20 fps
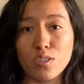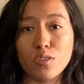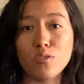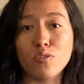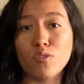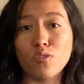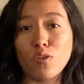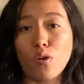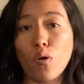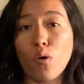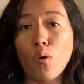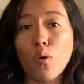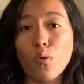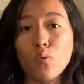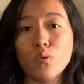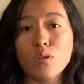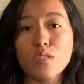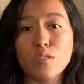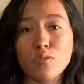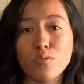You're
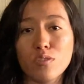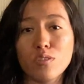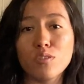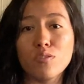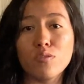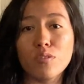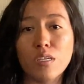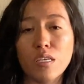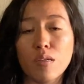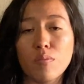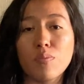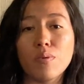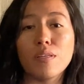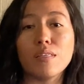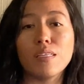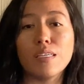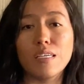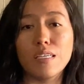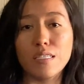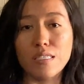always going to keep
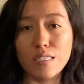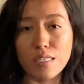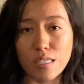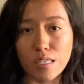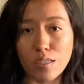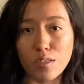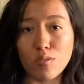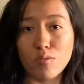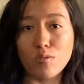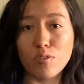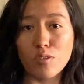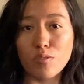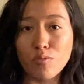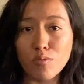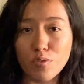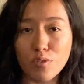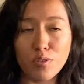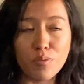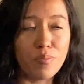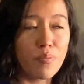it in singular
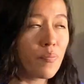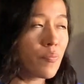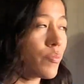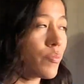form.